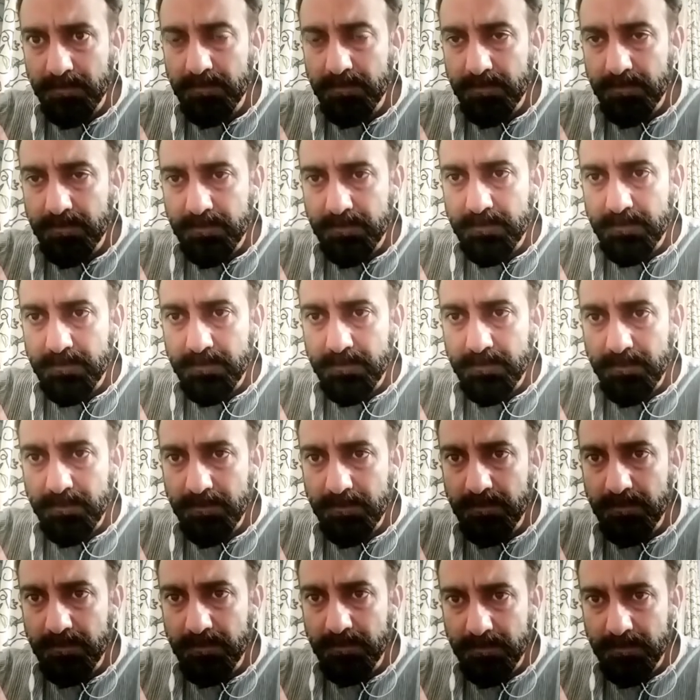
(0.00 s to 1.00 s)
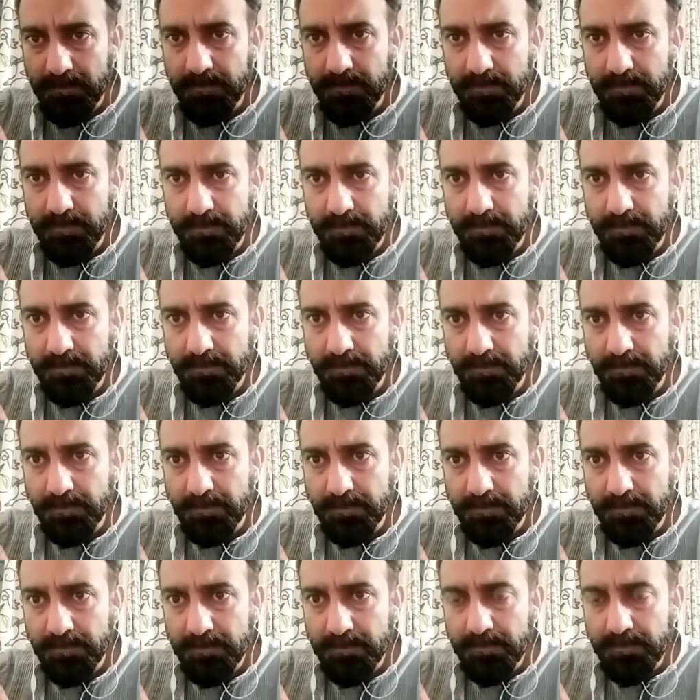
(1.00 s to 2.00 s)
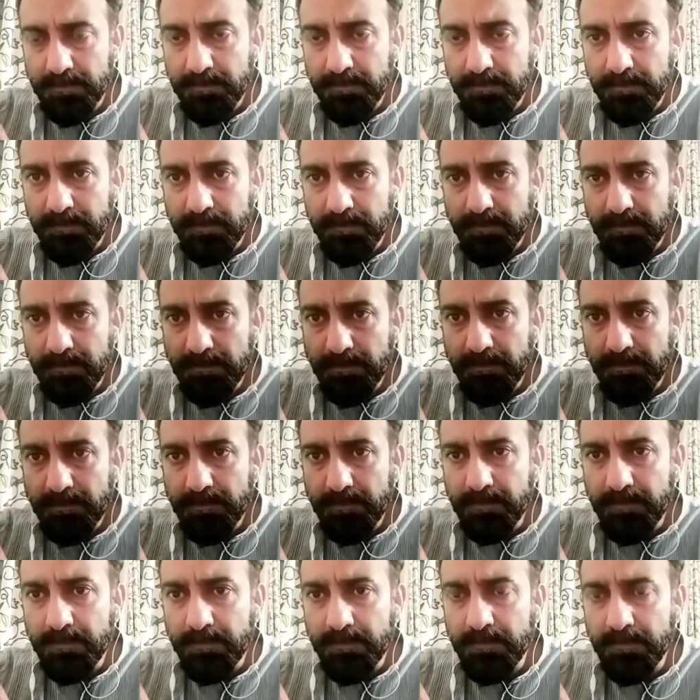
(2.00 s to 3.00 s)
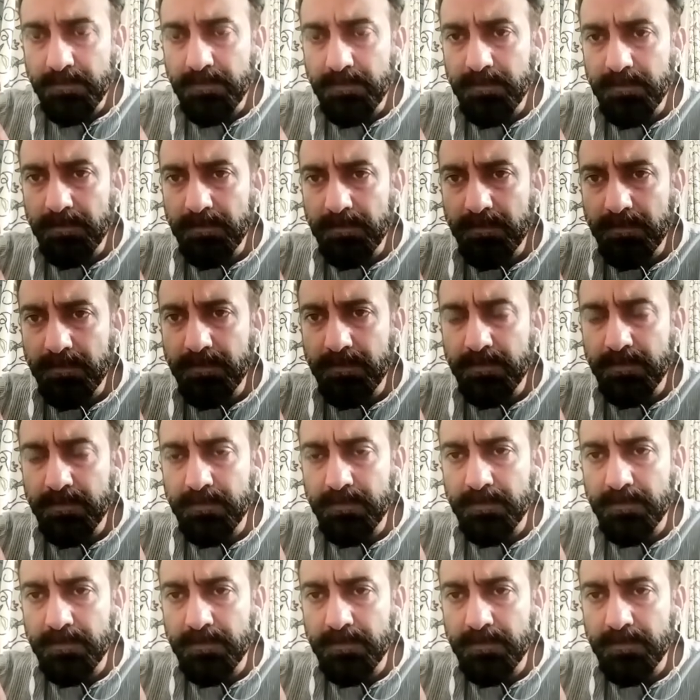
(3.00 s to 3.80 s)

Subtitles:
(silent)